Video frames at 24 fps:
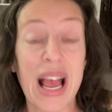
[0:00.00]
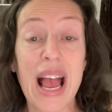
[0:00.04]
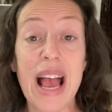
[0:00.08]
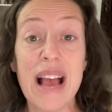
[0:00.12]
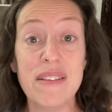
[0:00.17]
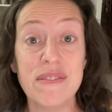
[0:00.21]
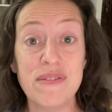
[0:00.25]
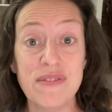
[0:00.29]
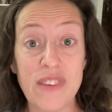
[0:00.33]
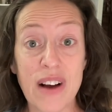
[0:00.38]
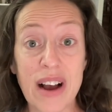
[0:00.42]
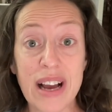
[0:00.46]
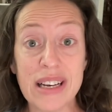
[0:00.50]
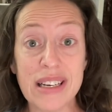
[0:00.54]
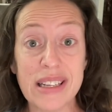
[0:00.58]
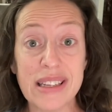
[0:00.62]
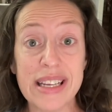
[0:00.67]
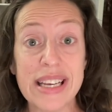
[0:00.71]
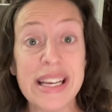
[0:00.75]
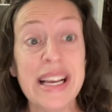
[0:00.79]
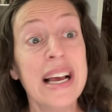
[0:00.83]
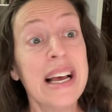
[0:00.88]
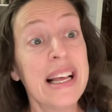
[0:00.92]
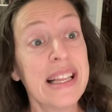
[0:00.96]
And
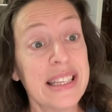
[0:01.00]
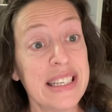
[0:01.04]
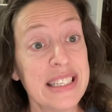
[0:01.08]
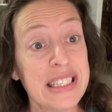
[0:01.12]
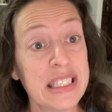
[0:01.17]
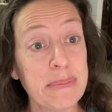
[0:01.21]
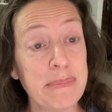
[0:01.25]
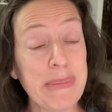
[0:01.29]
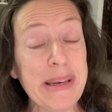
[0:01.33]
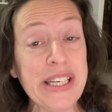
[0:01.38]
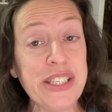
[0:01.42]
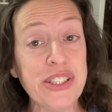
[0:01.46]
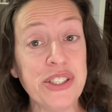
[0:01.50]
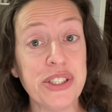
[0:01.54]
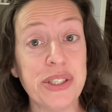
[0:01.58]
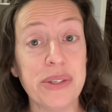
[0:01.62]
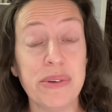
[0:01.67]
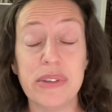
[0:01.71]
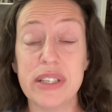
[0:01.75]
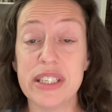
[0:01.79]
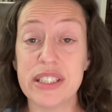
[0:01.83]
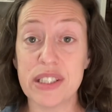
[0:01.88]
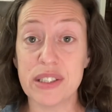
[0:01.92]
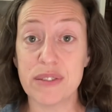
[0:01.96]
finally, the speed
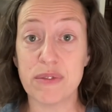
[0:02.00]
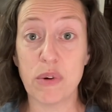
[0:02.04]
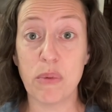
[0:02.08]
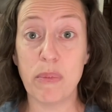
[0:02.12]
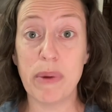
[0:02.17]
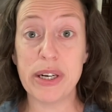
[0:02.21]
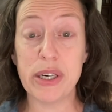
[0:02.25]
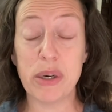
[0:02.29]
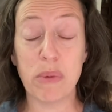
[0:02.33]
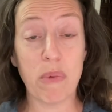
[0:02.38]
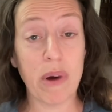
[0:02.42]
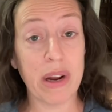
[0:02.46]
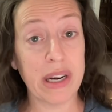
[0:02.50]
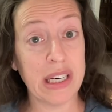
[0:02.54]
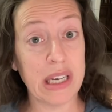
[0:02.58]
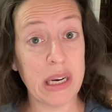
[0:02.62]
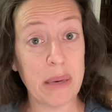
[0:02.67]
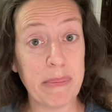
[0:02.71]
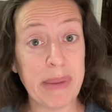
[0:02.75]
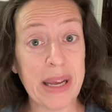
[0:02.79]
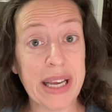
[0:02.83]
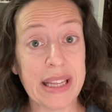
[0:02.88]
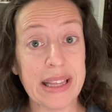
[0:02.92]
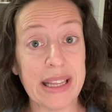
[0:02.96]
shoe. This is for when you're wanting
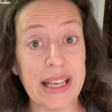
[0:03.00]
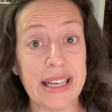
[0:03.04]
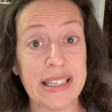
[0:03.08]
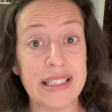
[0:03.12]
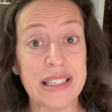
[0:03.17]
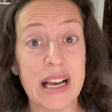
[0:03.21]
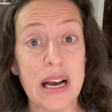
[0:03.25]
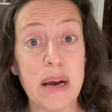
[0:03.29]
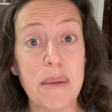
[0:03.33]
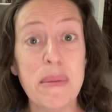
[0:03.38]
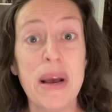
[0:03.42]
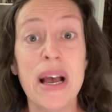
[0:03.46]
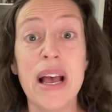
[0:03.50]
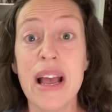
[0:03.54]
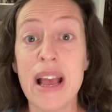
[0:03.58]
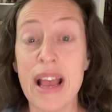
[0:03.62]
to pick things up.